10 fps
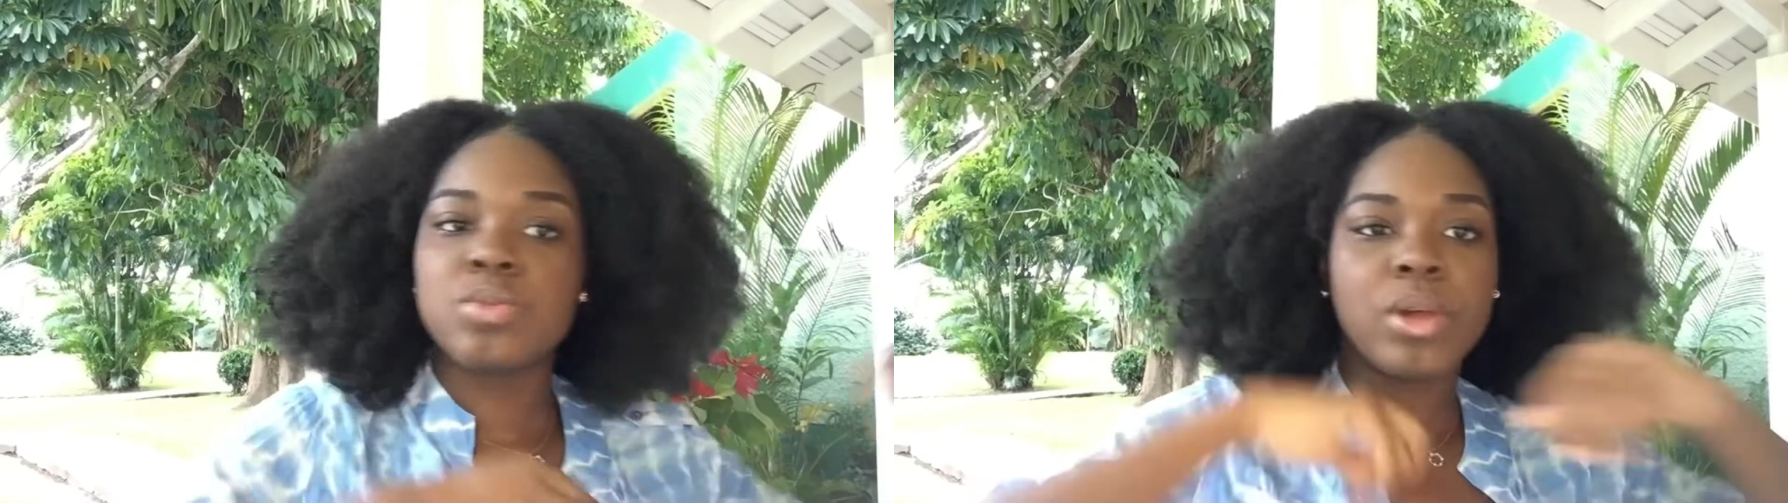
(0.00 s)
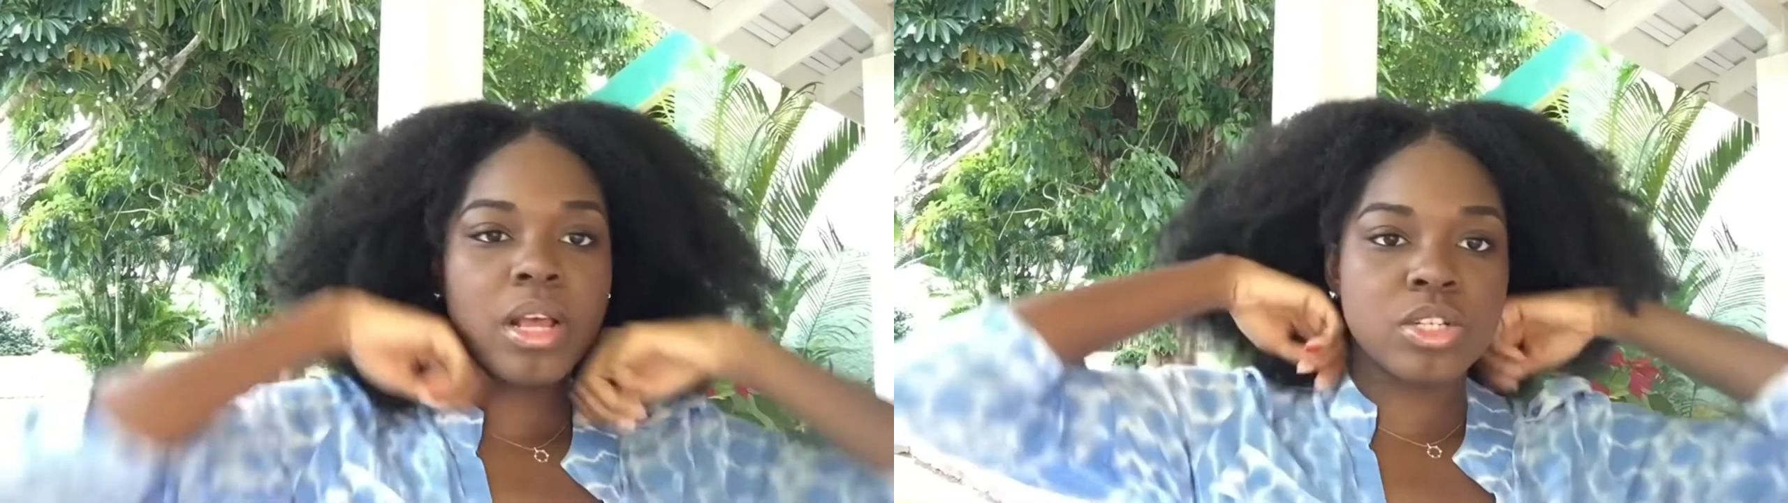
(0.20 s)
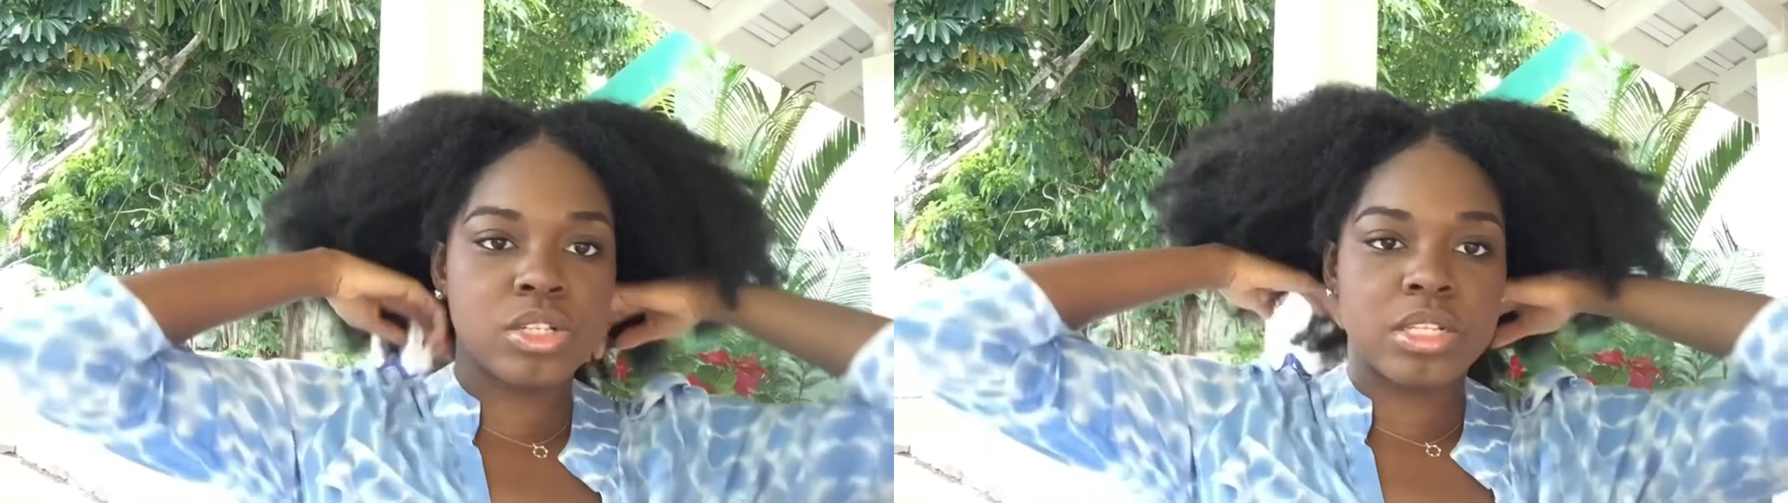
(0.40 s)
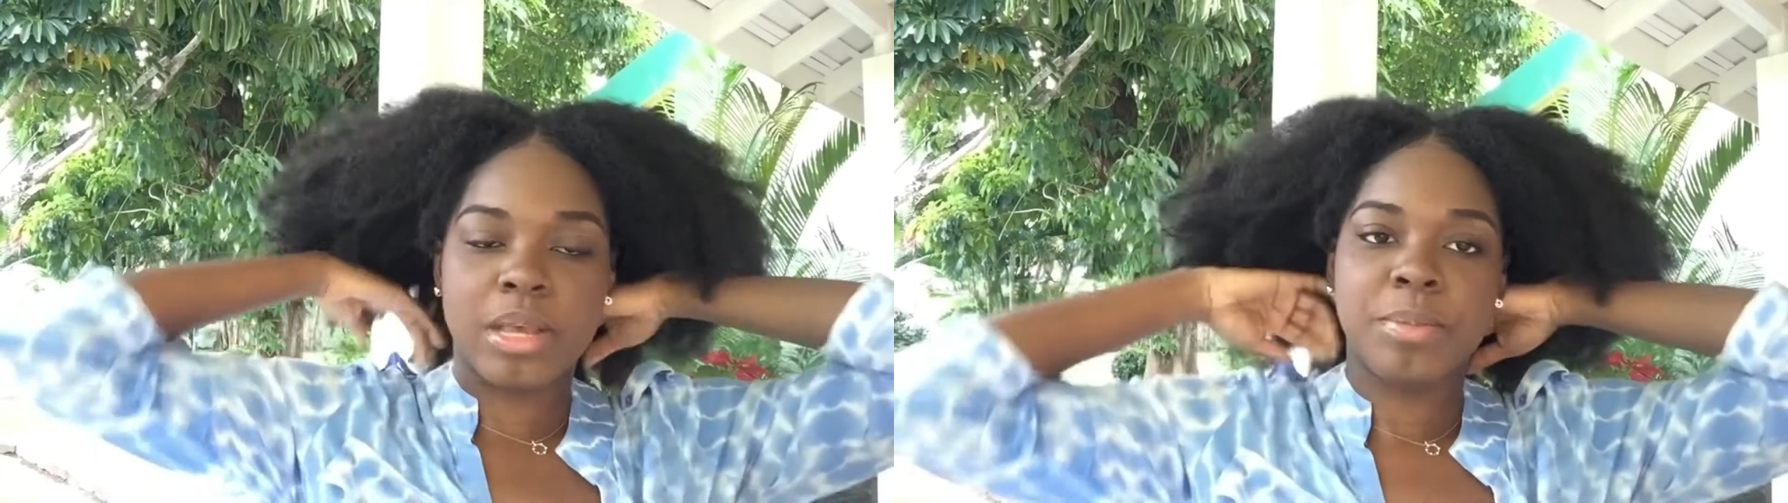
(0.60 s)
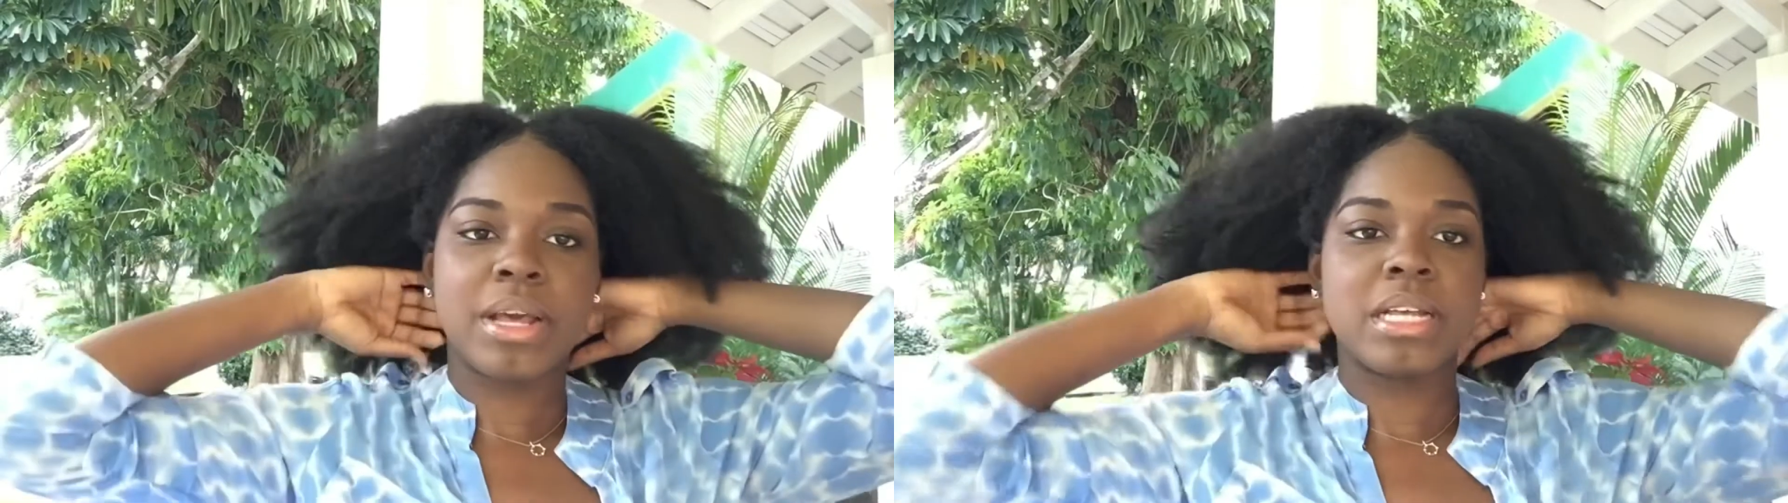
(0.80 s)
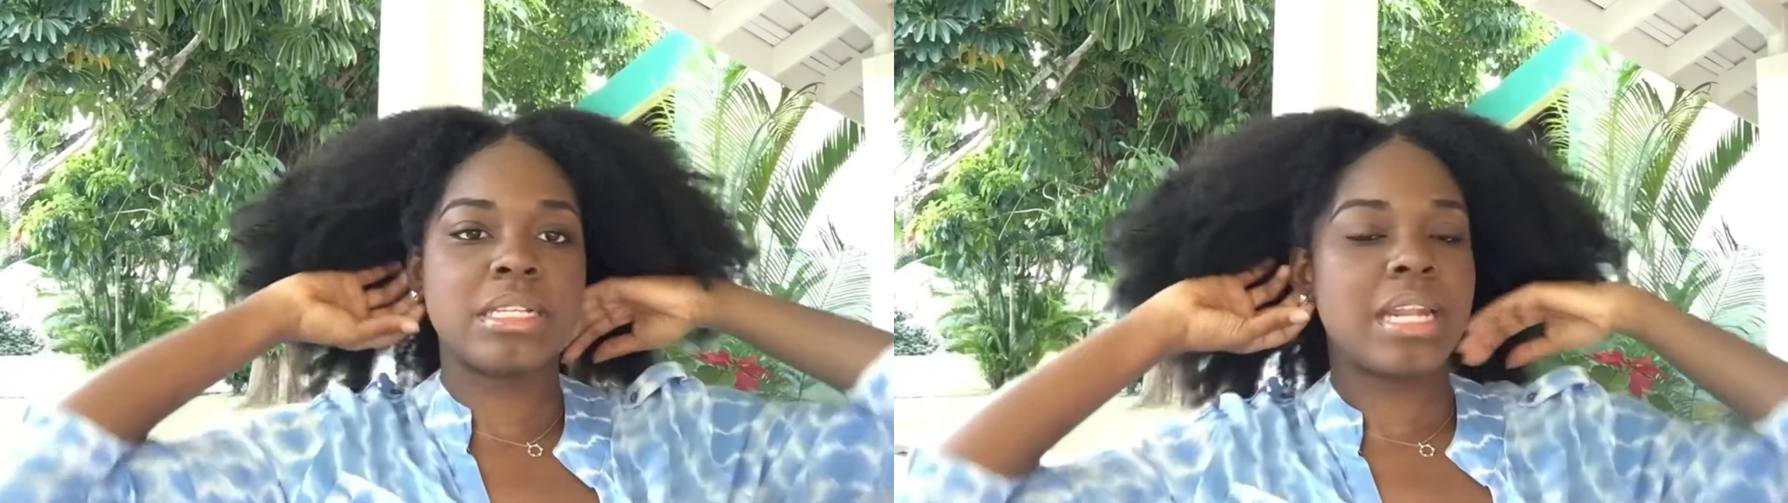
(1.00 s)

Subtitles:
what I should say, because